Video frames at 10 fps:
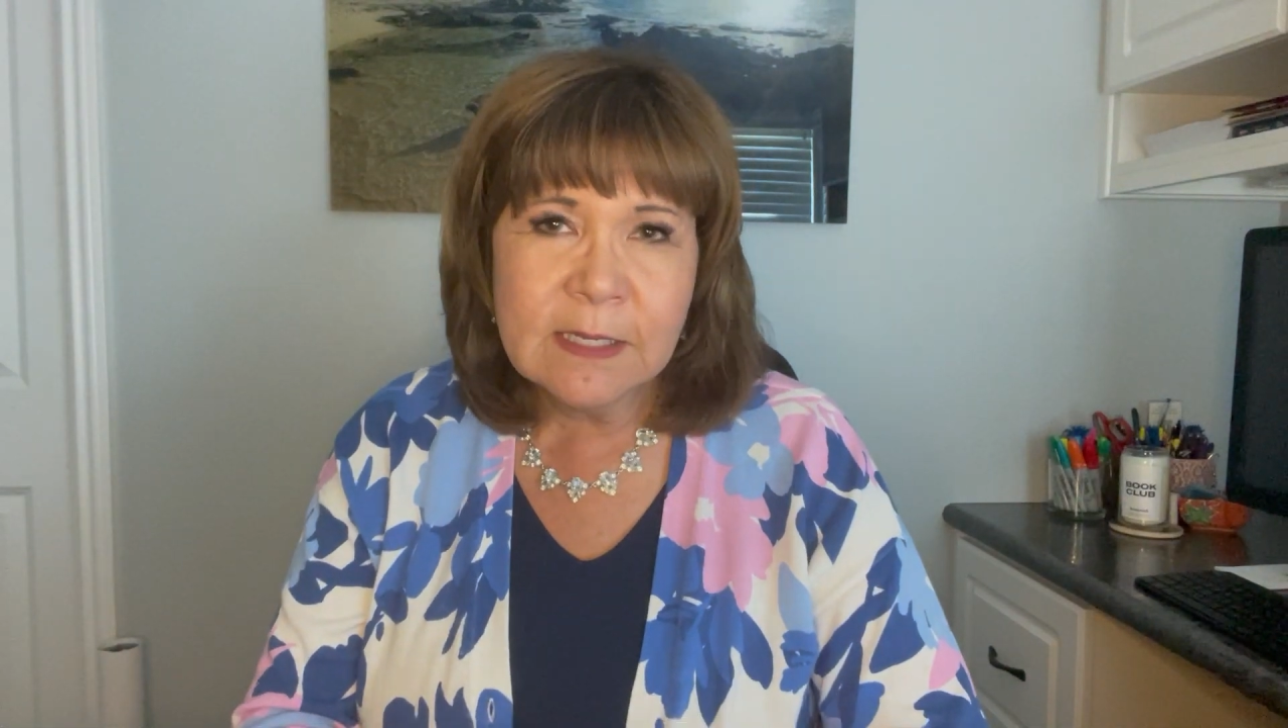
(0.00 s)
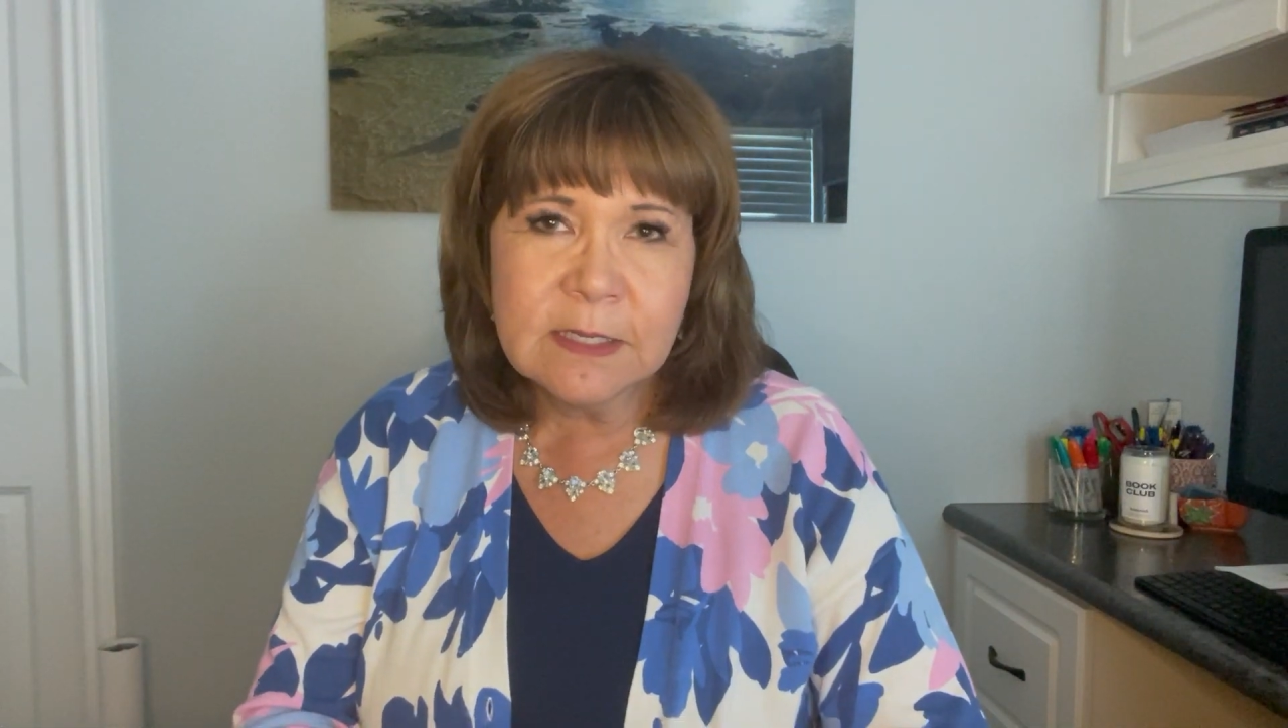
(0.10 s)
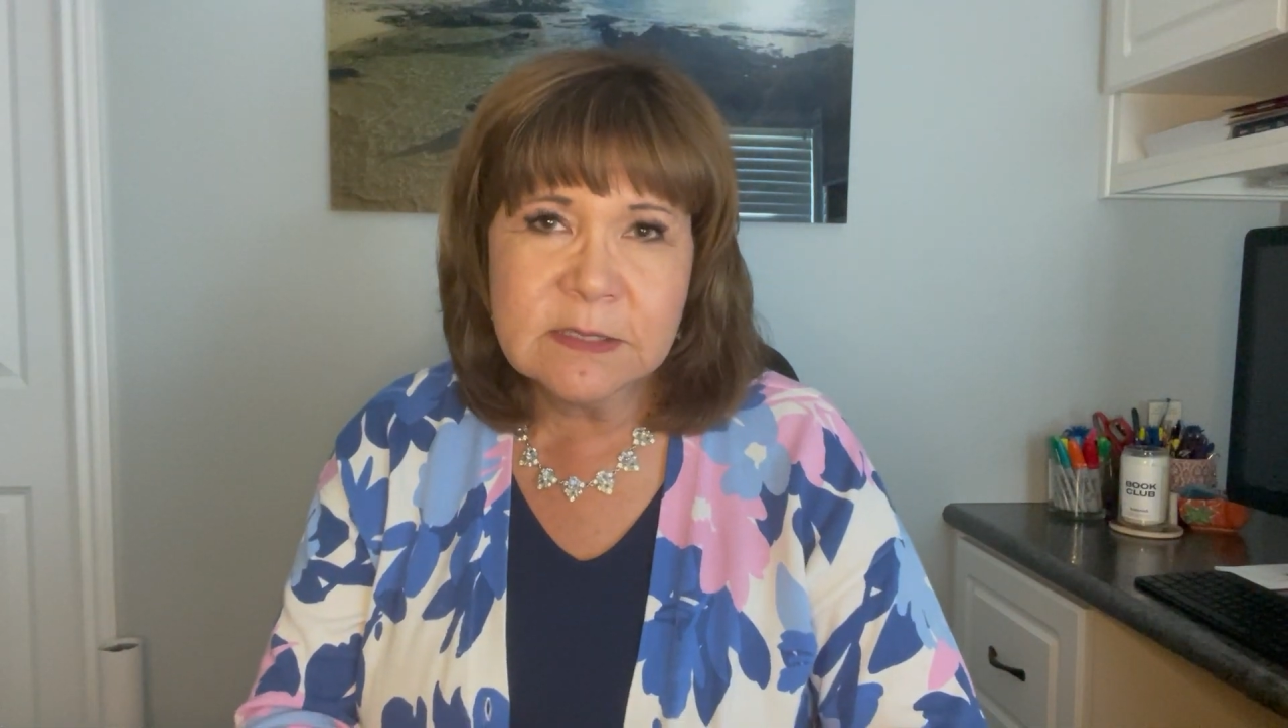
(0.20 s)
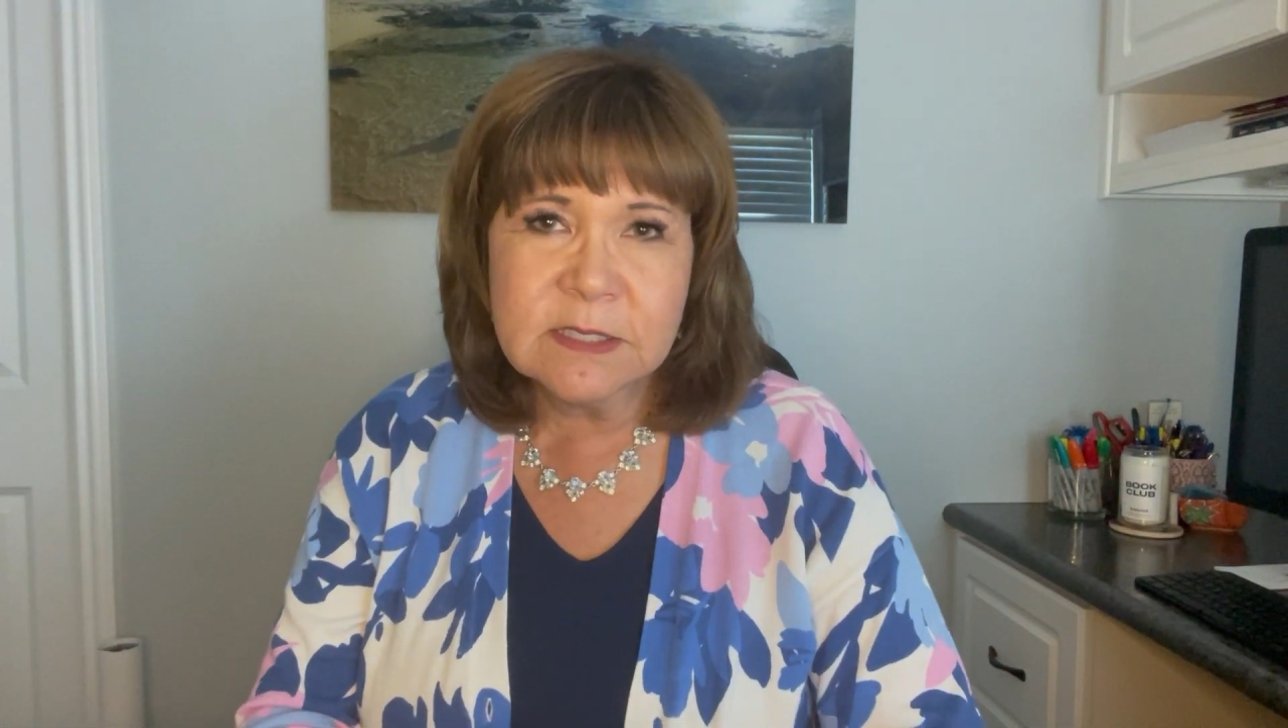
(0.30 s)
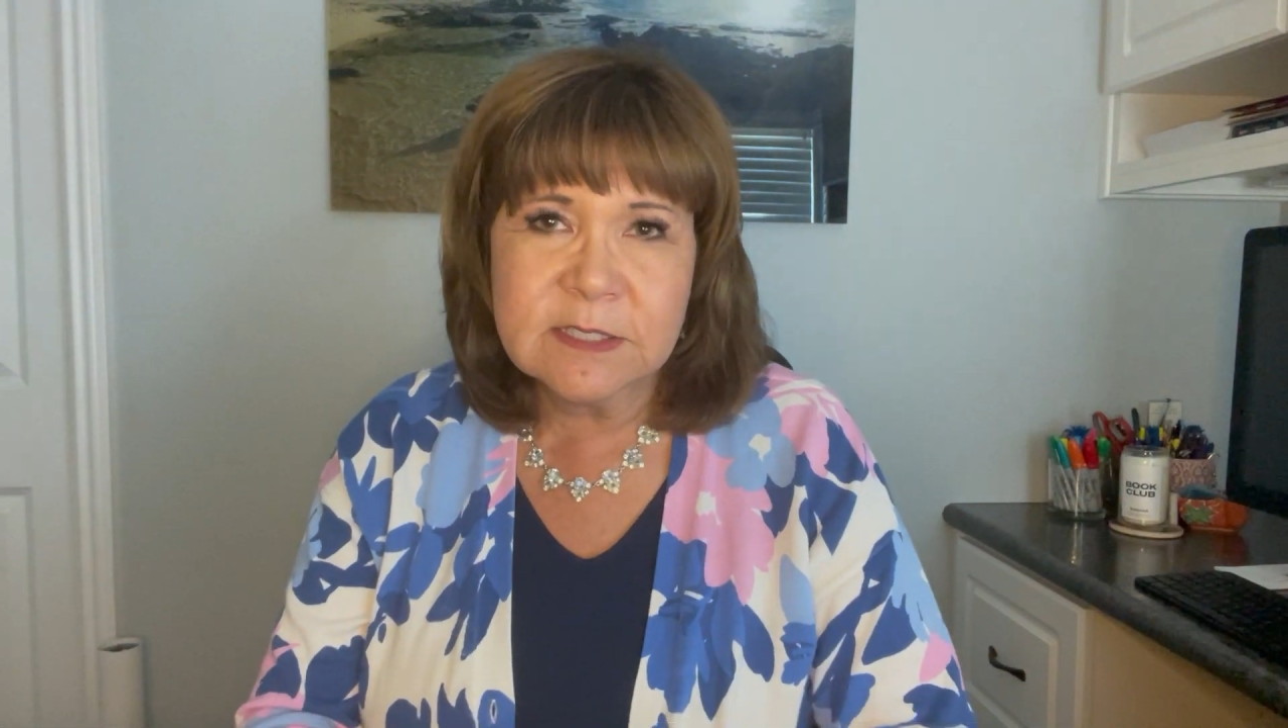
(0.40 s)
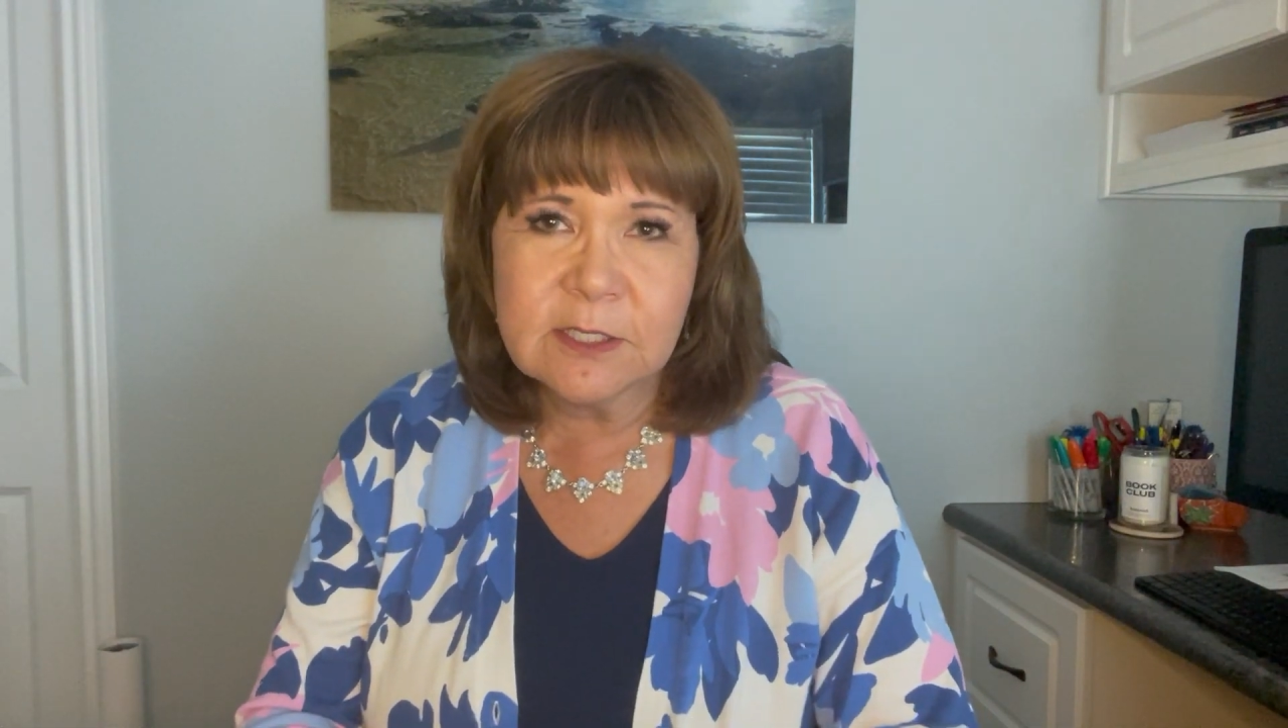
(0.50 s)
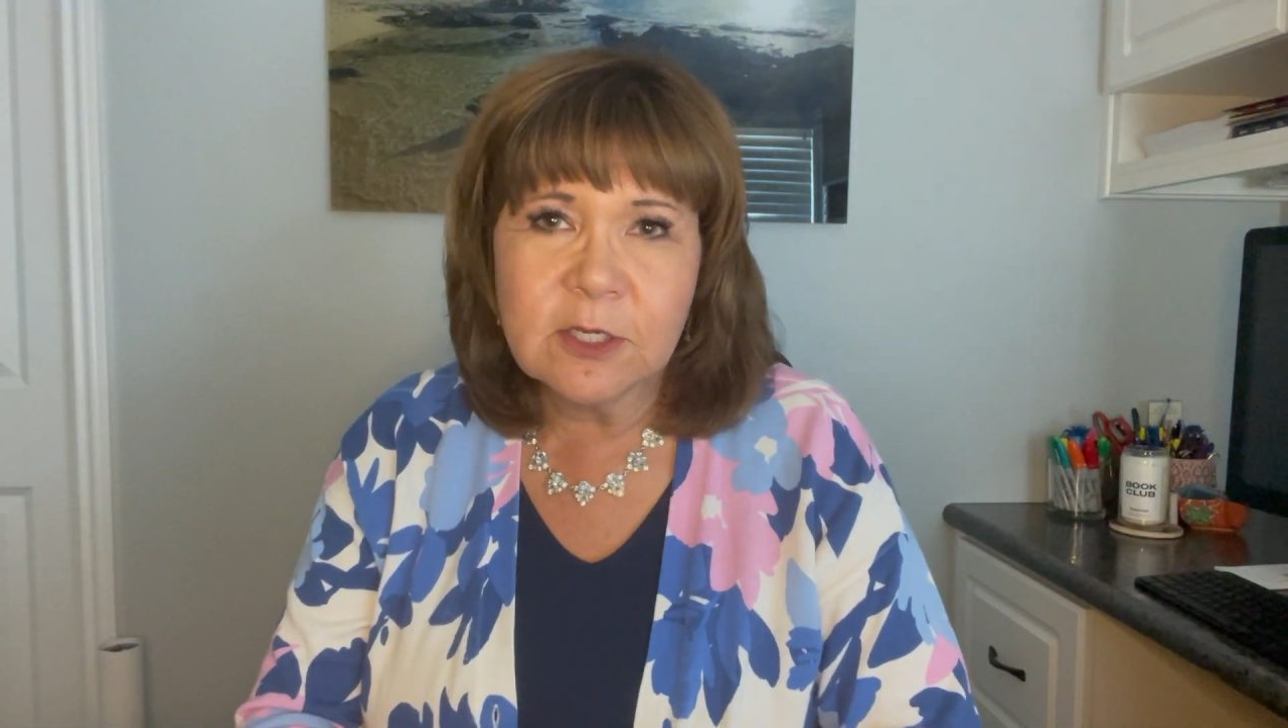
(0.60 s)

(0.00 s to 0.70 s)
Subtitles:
is it's going